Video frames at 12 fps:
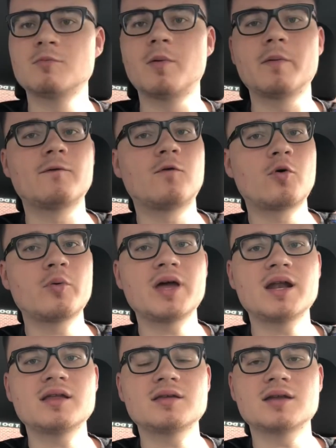But before we
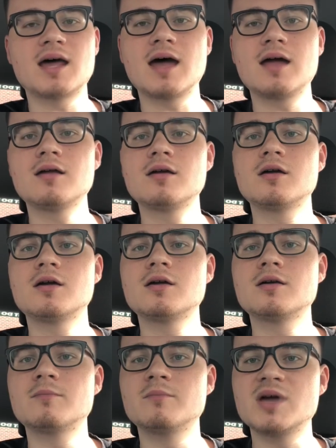get into that,
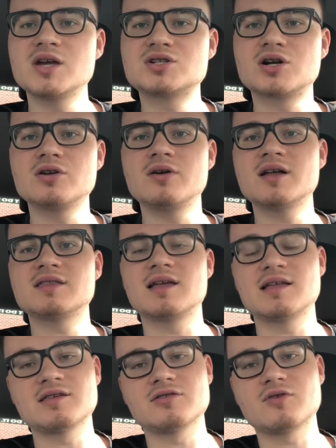make sure you hit
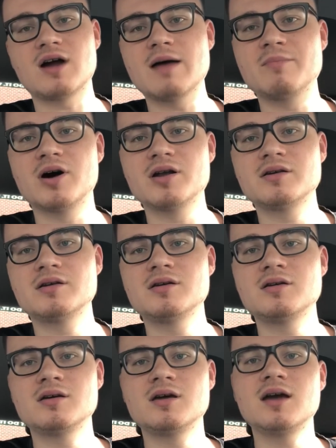that subscribe button,
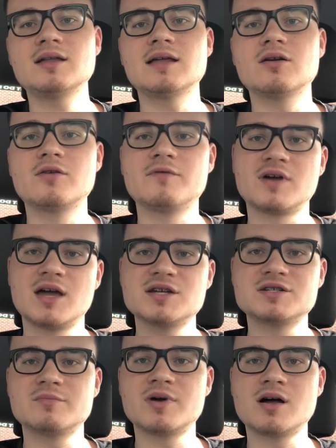hit that
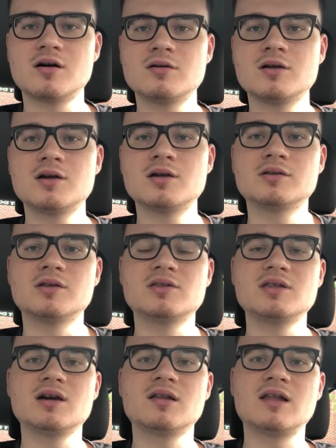notification bell to
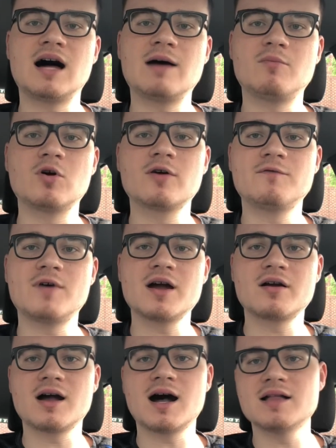see a lot more
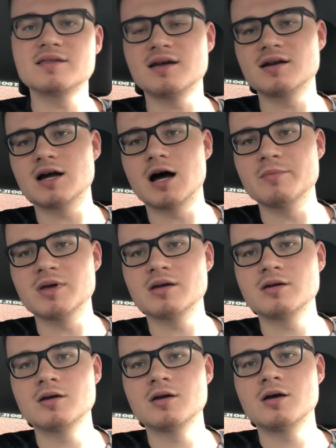fire content
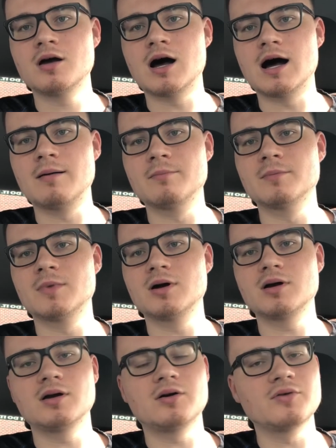coming. I'm
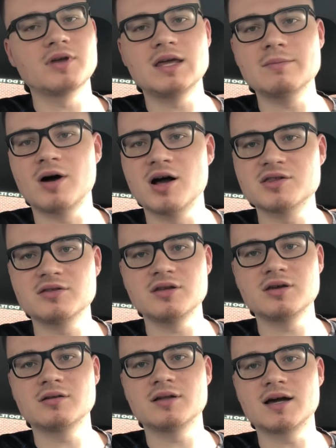going to keep
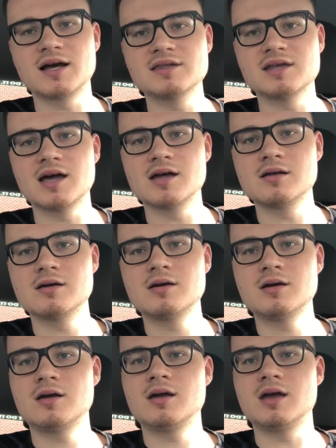hustling, like I said,
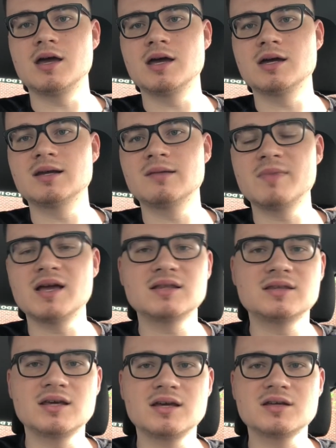and the
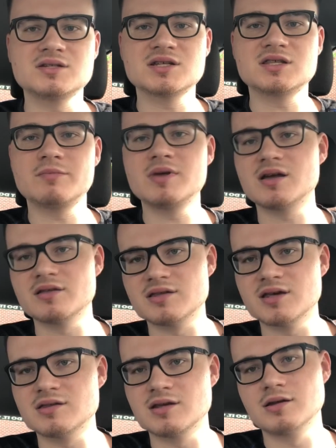main thing is just to be
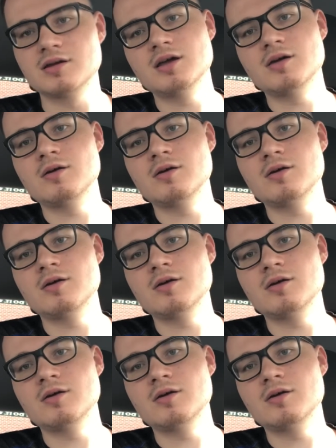consistent.